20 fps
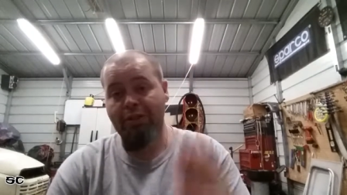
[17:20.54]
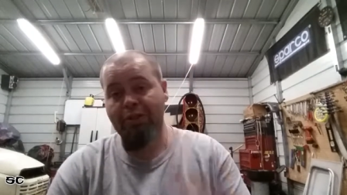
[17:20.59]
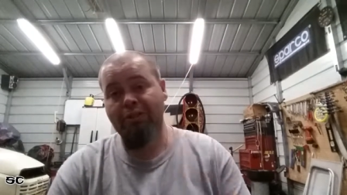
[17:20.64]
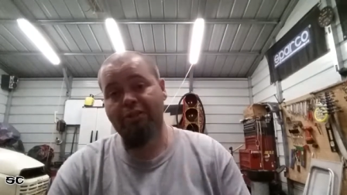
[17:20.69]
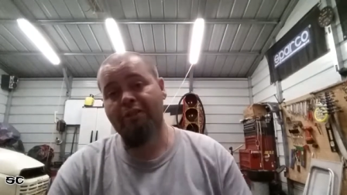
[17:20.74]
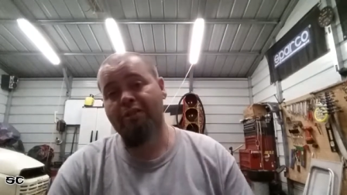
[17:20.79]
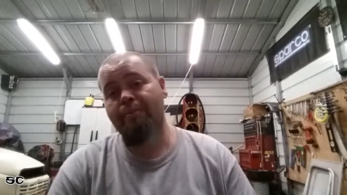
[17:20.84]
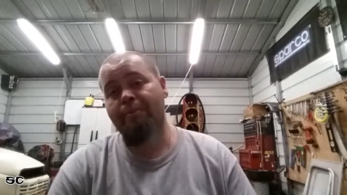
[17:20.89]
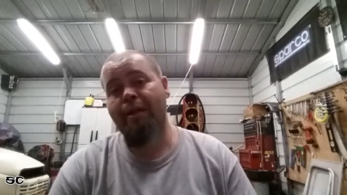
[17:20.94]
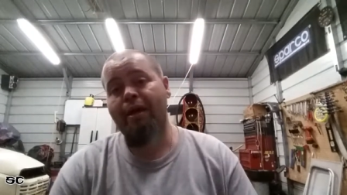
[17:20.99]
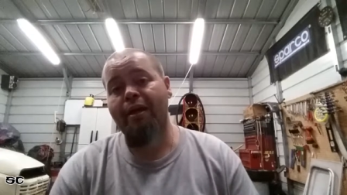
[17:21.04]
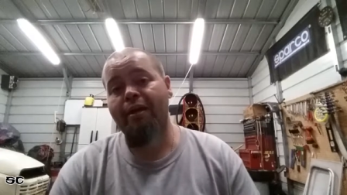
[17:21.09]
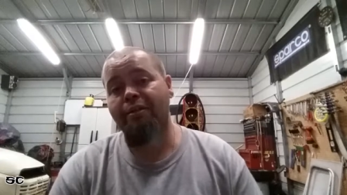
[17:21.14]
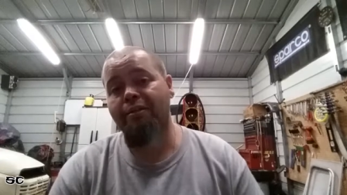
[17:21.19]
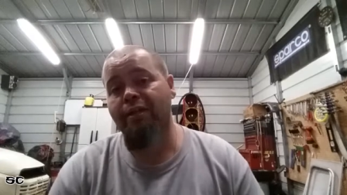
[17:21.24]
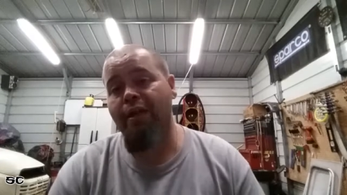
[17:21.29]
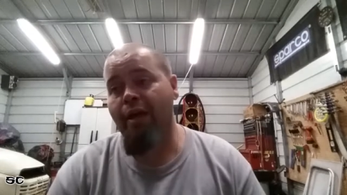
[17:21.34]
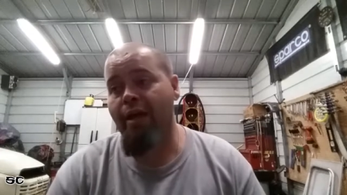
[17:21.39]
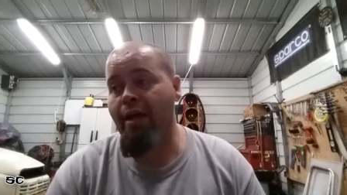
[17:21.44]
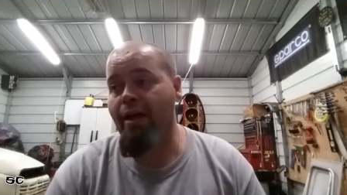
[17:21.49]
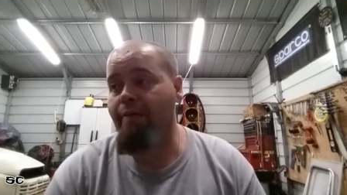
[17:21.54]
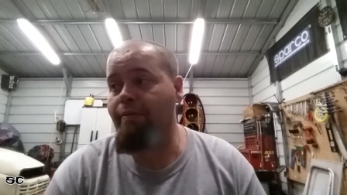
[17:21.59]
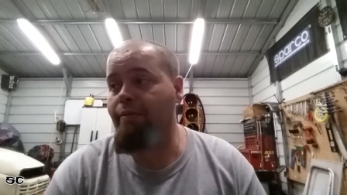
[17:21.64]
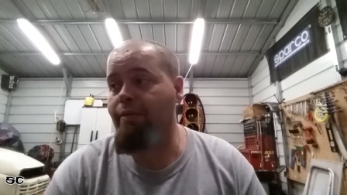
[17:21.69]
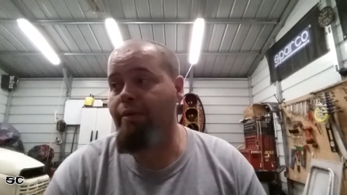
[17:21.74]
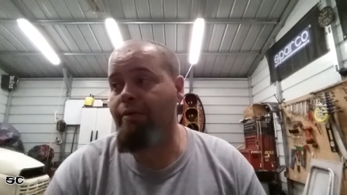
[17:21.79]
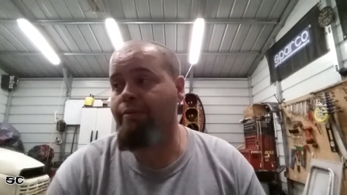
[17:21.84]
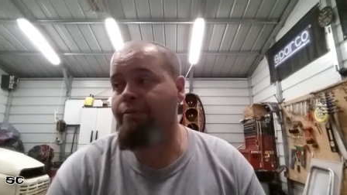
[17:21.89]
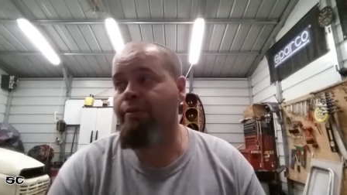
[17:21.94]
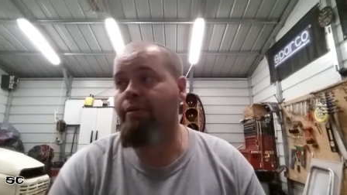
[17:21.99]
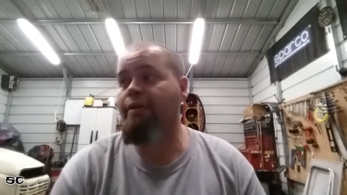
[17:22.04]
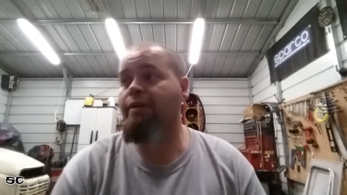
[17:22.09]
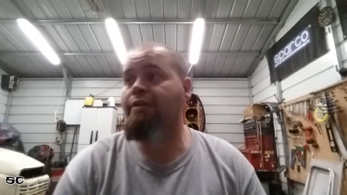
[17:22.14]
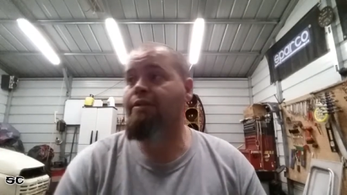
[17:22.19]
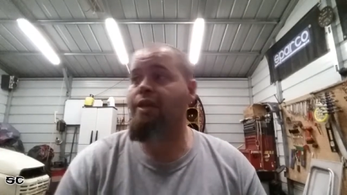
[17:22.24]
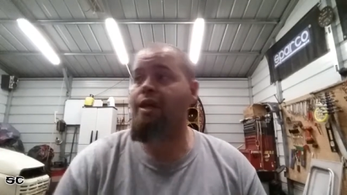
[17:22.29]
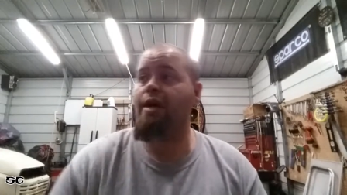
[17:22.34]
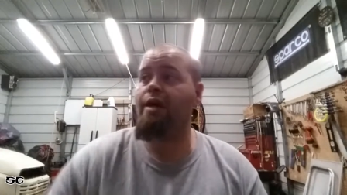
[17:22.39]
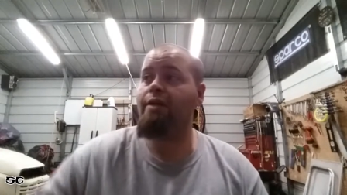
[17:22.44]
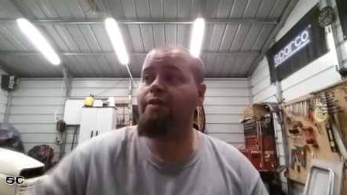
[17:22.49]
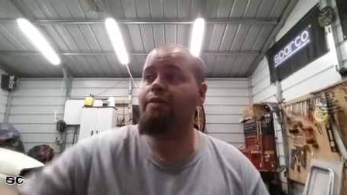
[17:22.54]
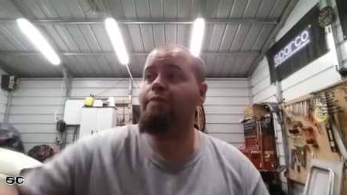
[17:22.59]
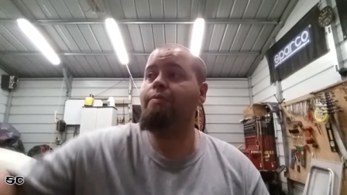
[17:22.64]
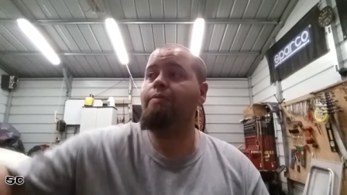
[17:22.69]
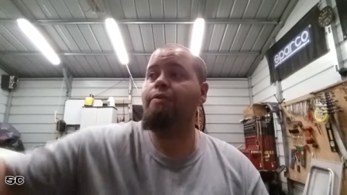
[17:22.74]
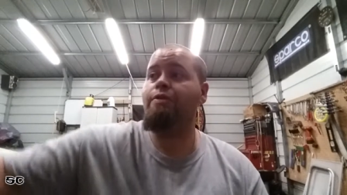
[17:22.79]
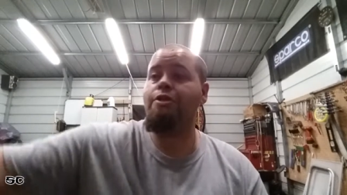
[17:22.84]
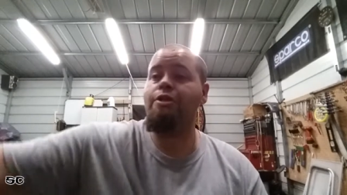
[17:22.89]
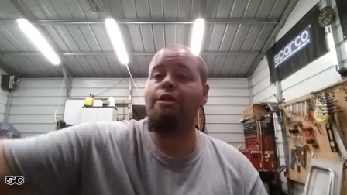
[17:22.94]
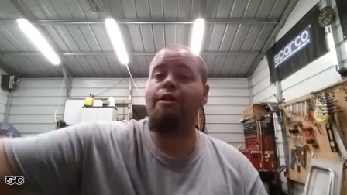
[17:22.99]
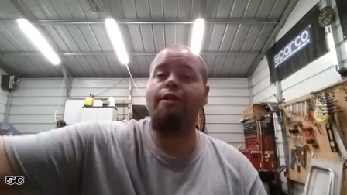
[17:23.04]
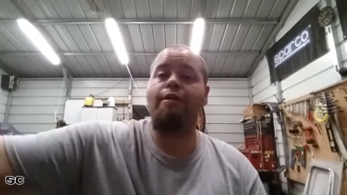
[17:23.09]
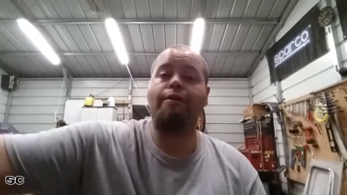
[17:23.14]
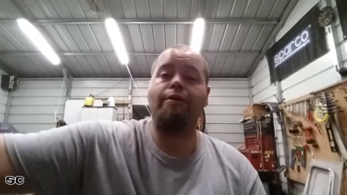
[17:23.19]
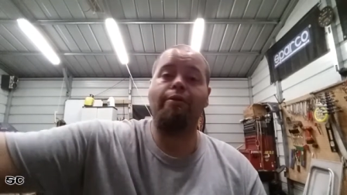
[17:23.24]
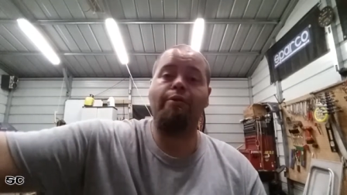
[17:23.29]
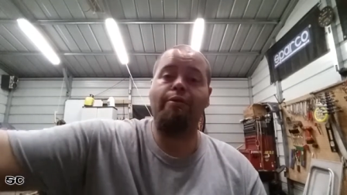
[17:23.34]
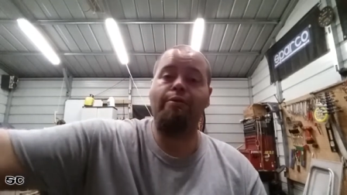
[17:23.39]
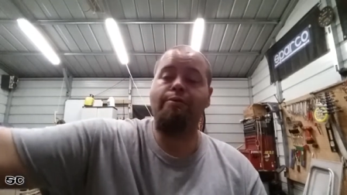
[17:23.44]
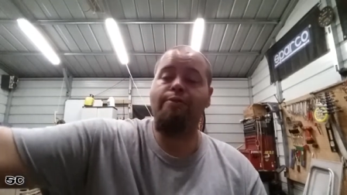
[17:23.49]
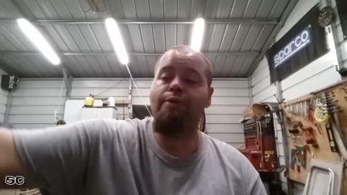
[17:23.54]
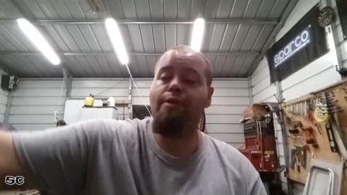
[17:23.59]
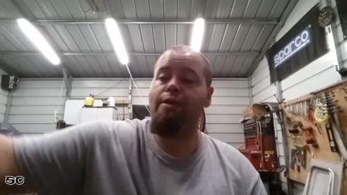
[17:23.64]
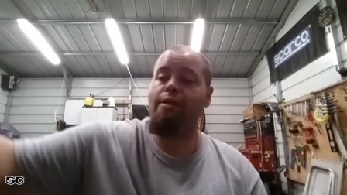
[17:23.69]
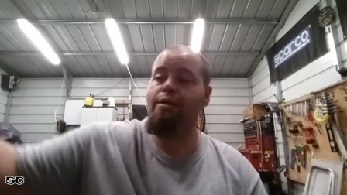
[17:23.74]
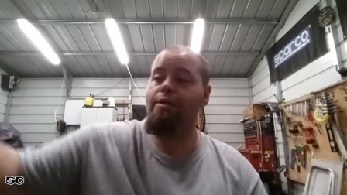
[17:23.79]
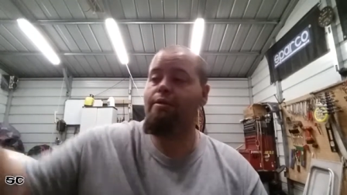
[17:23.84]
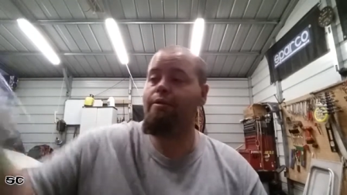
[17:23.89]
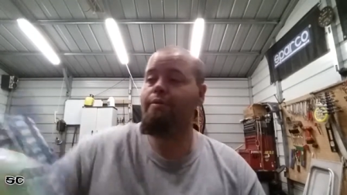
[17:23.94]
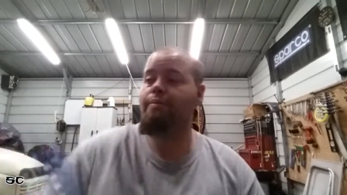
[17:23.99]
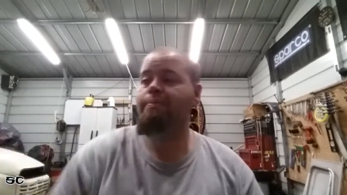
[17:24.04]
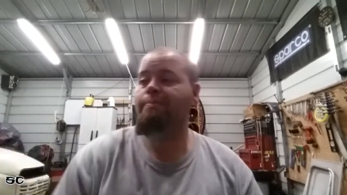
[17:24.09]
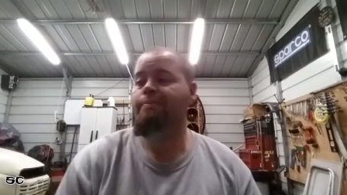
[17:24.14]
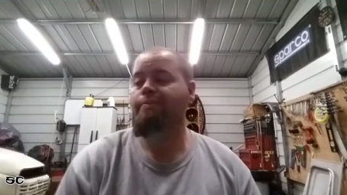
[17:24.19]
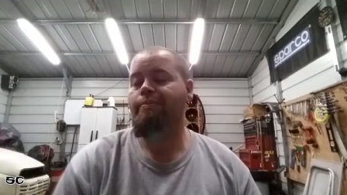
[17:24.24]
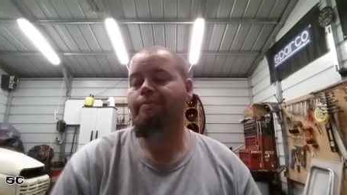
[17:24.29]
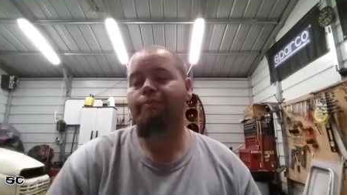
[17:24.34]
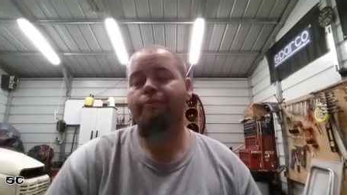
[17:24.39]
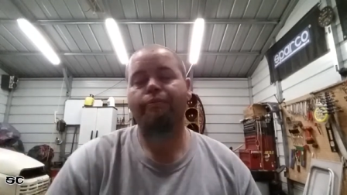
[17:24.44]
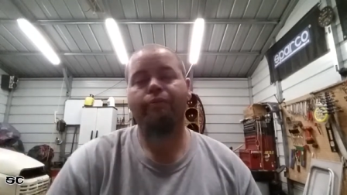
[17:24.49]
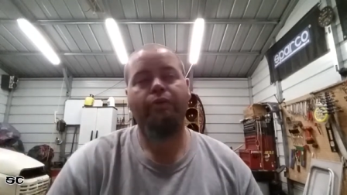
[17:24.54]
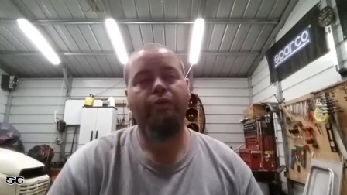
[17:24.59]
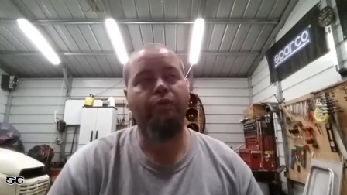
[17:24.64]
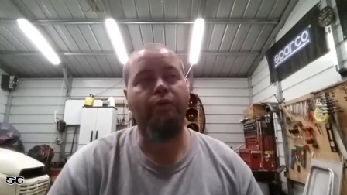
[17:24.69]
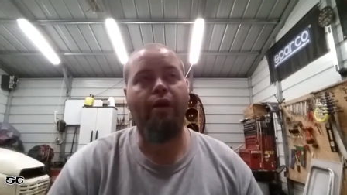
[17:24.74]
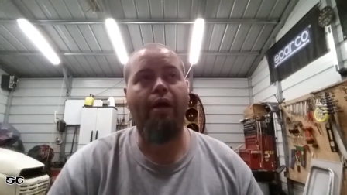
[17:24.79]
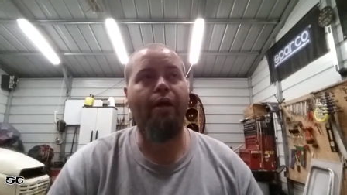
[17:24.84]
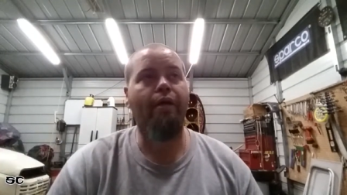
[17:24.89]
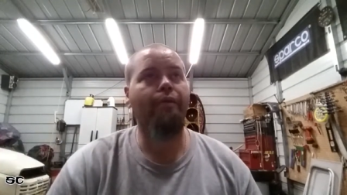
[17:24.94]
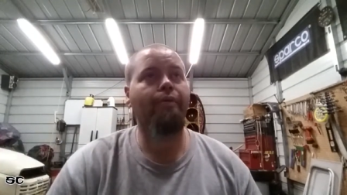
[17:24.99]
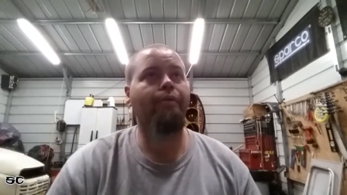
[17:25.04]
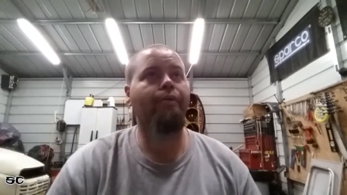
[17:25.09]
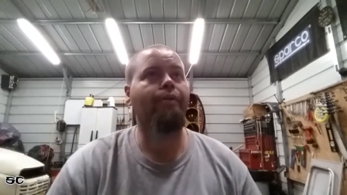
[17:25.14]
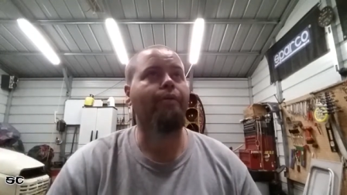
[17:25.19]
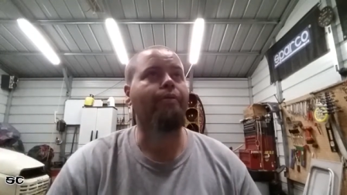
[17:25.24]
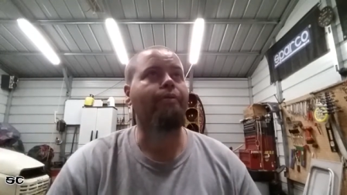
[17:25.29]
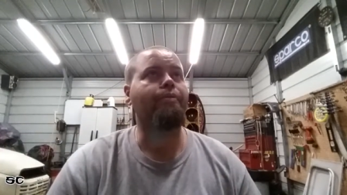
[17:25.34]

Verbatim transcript: just as bad as not having any fucking tags on the shit. You know what I'm saying? So I don't